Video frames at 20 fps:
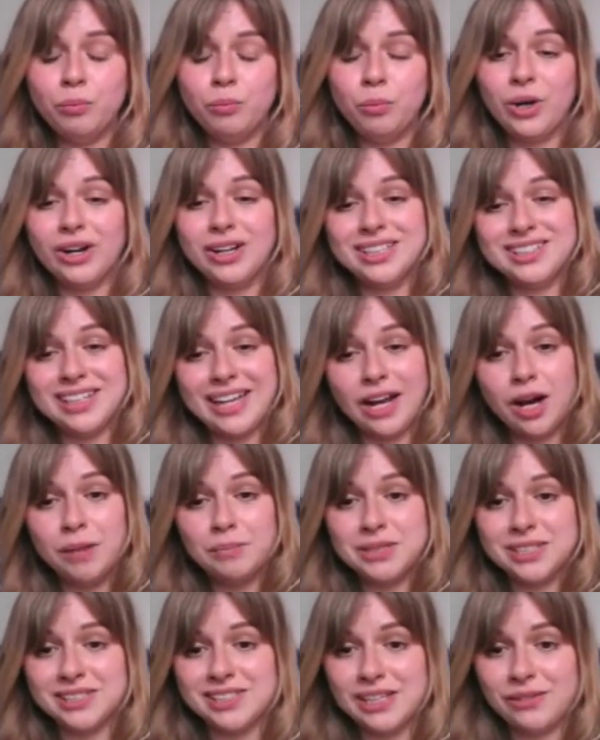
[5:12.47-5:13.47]
when I say
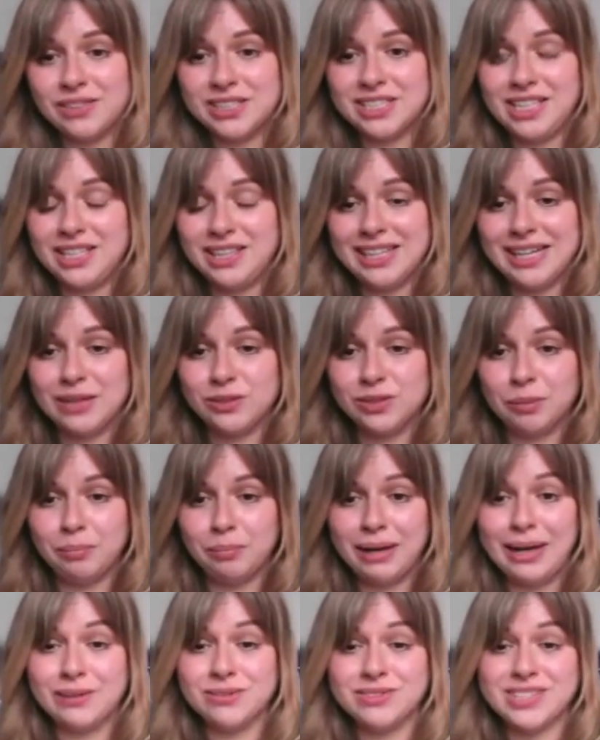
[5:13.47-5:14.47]
up to
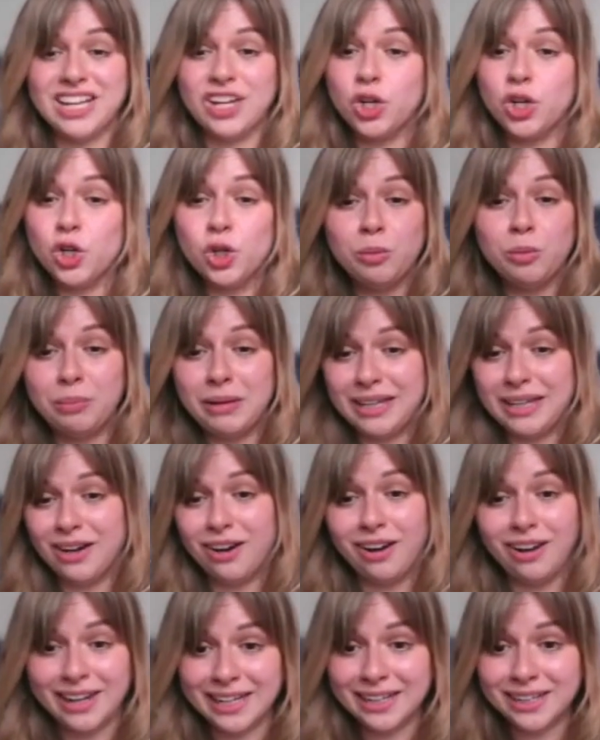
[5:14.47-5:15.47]
£17,000, it could be
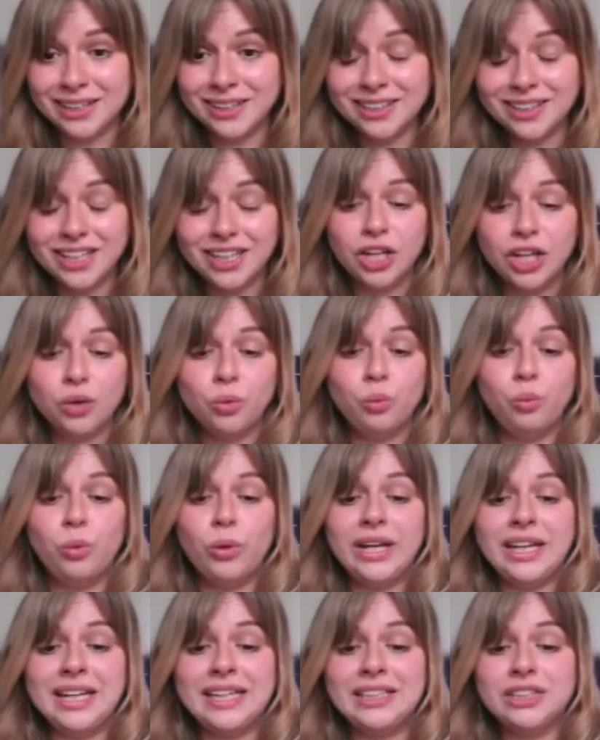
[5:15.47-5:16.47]
higher.
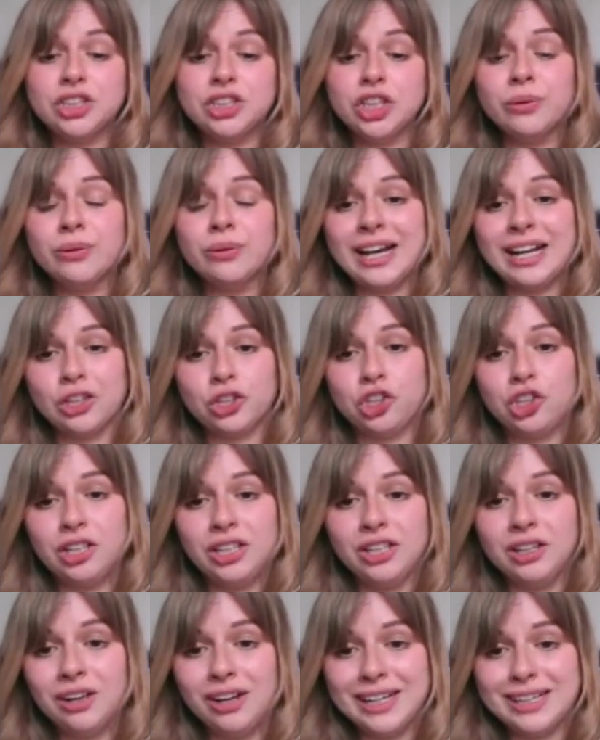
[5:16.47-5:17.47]
We don't
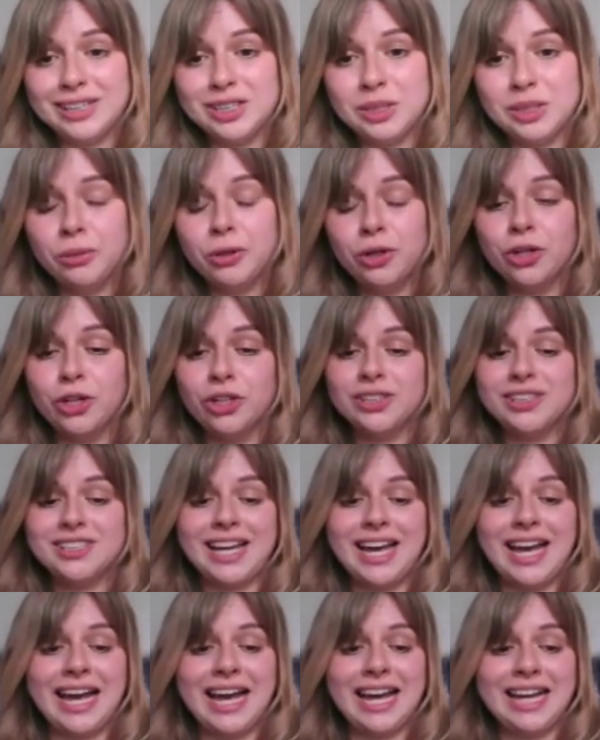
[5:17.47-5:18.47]
actually like to put
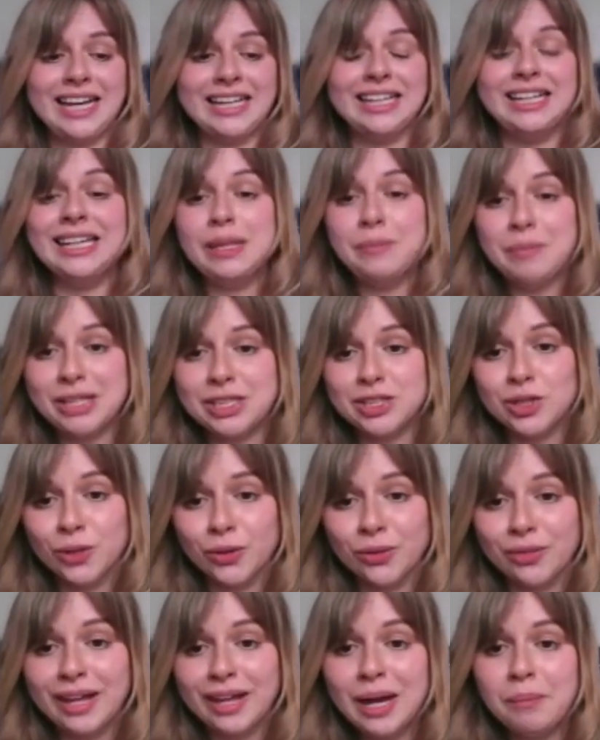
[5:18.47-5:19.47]
a limit
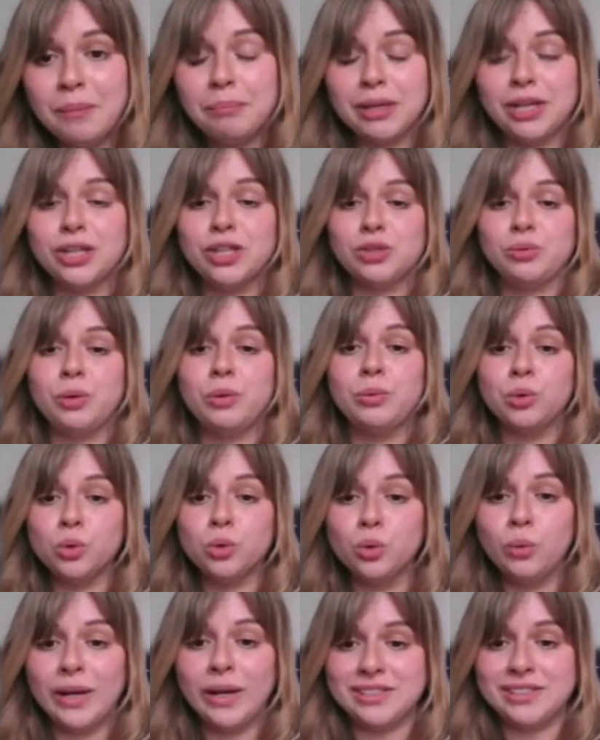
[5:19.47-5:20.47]
on that, because we will
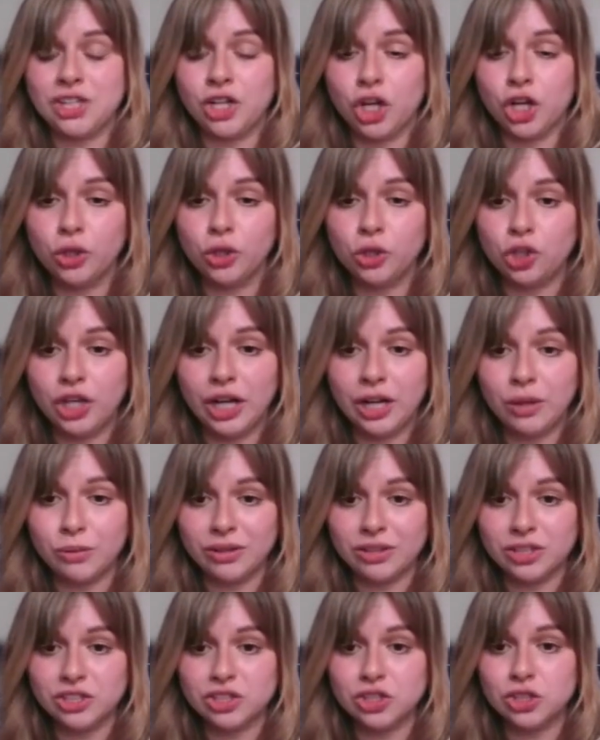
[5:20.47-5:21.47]
always negotiate
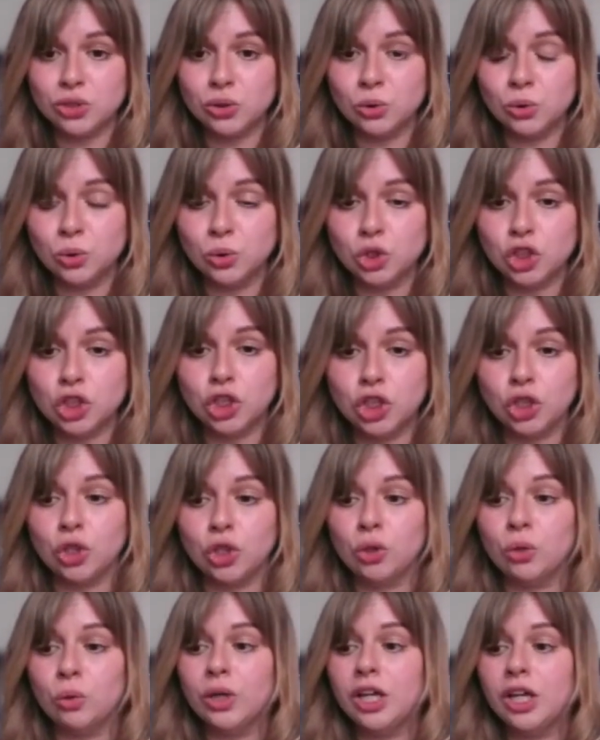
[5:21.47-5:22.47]
with a school
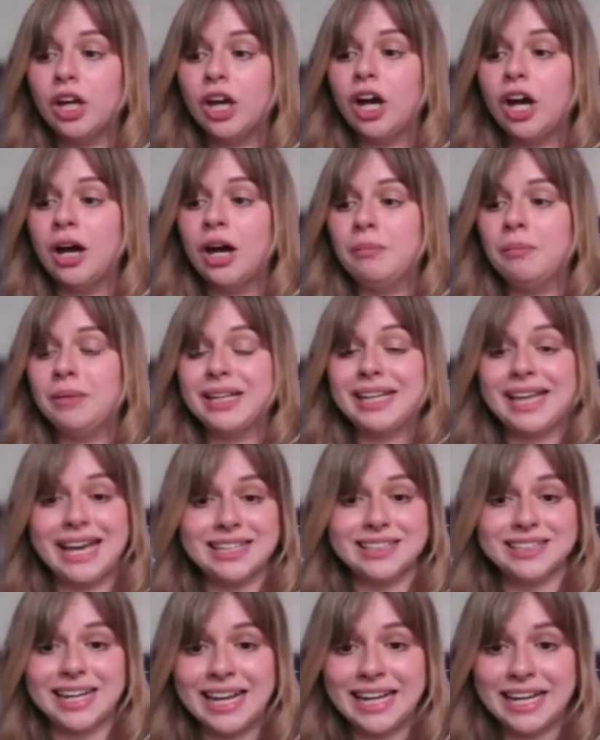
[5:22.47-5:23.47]
to
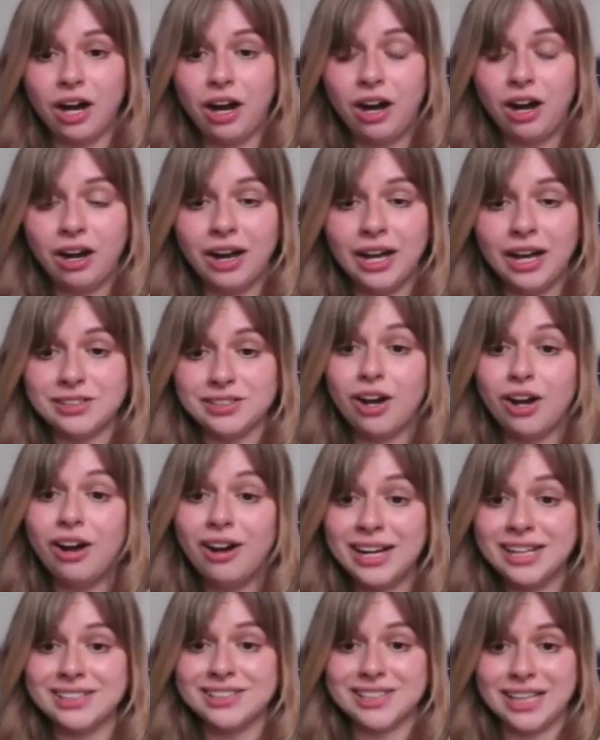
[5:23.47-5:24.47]
get as
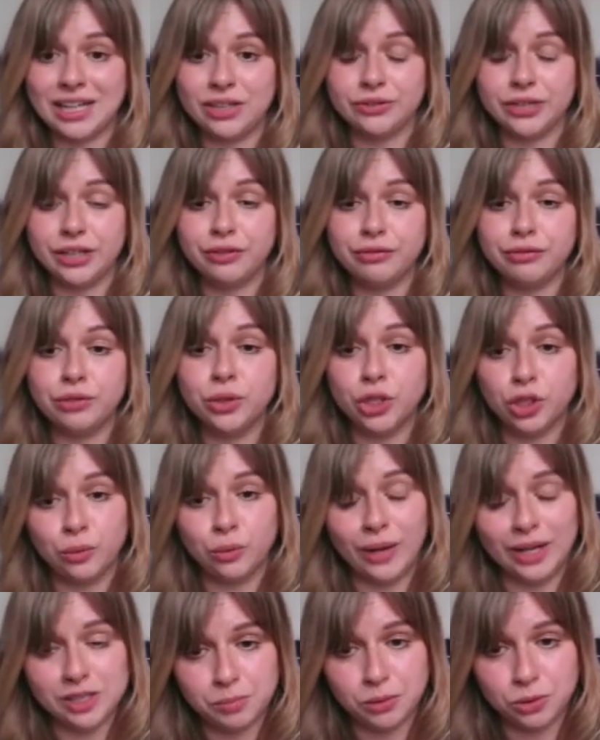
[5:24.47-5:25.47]
high a salary for
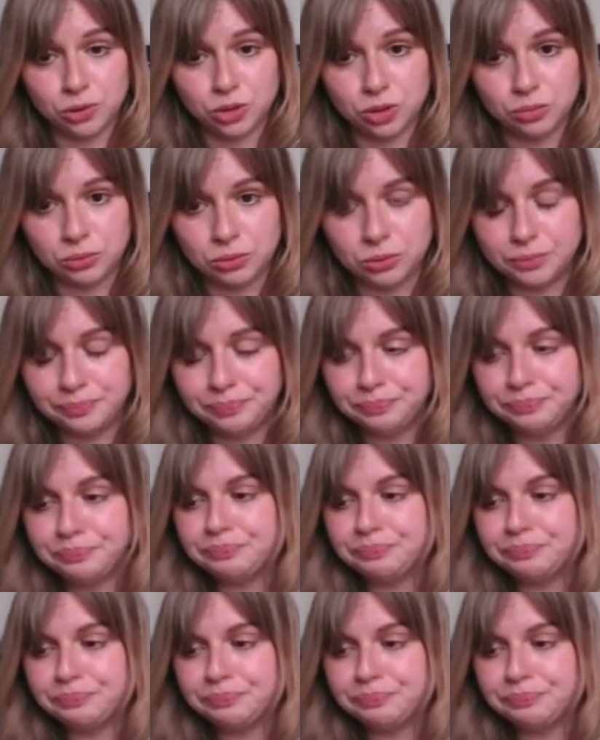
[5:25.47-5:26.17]
you as possible.